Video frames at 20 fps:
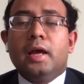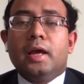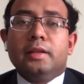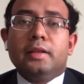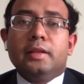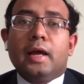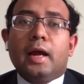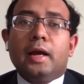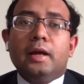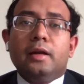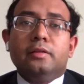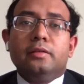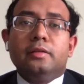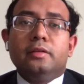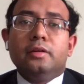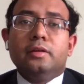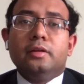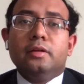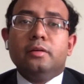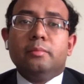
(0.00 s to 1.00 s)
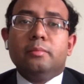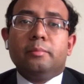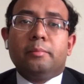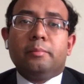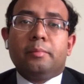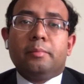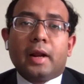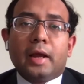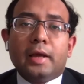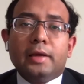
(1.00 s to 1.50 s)
that the
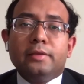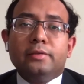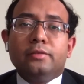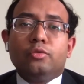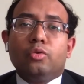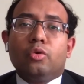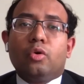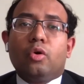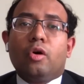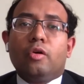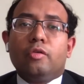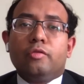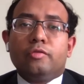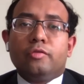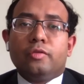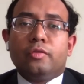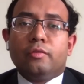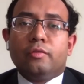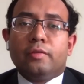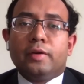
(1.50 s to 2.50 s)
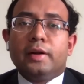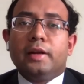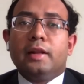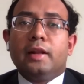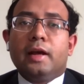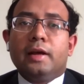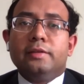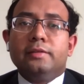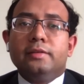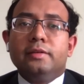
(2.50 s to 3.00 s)
price of
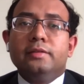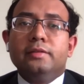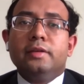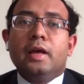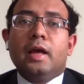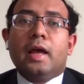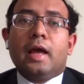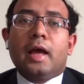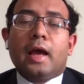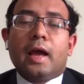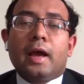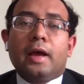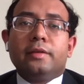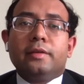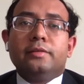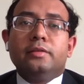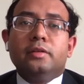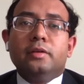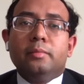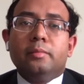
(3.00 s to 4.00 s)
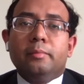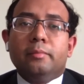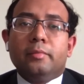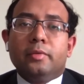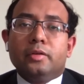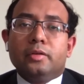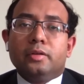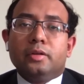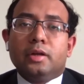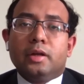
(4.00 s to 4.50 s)
fertilizers has the
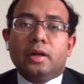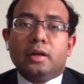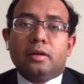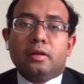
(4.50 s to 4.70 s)
the,